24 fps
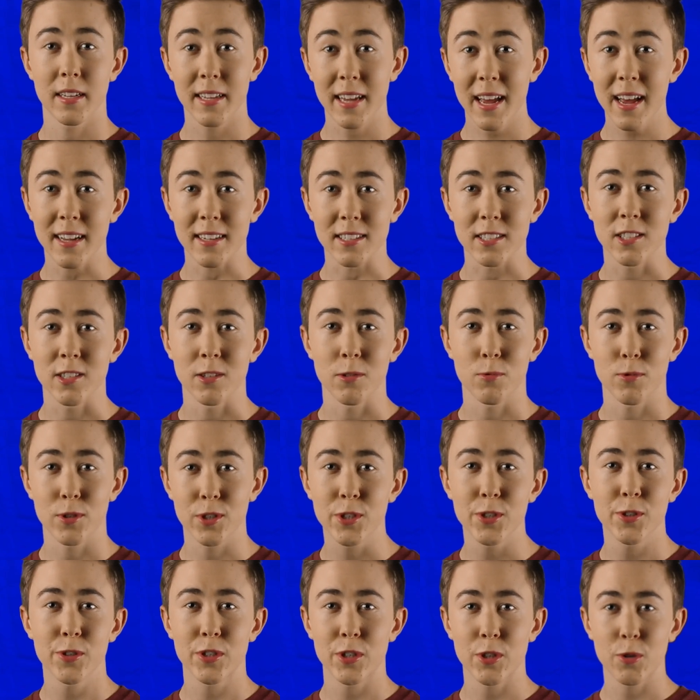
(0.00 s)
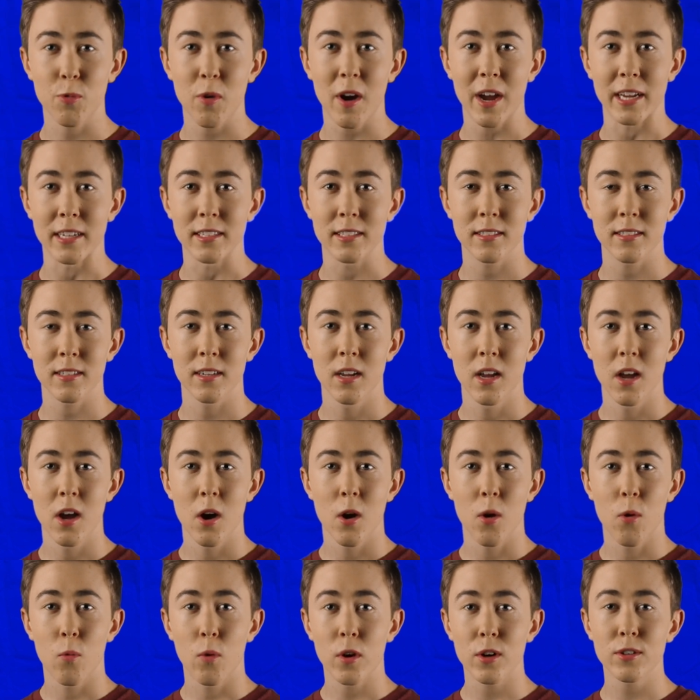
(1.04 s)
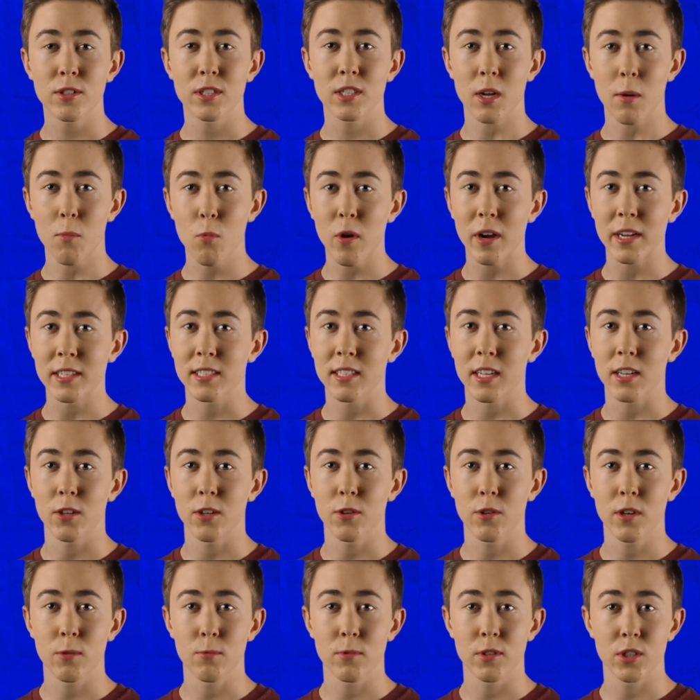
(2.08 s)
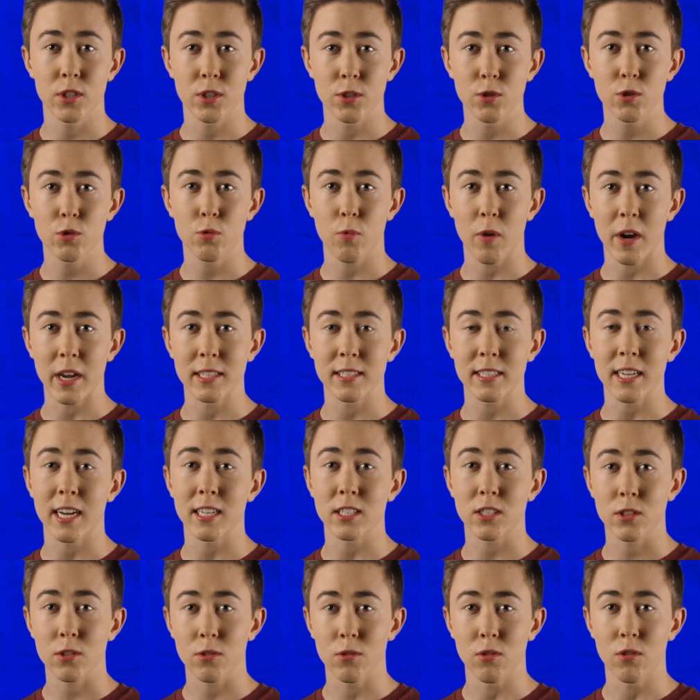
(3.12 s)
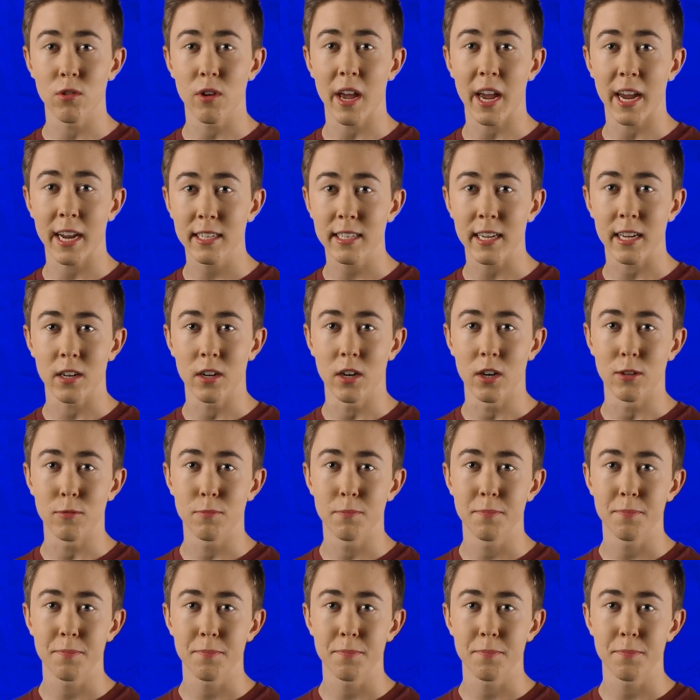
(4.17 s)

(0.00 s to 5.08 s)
Yes, reduce your waste. What are some ways that you can reduce waste at school and at home?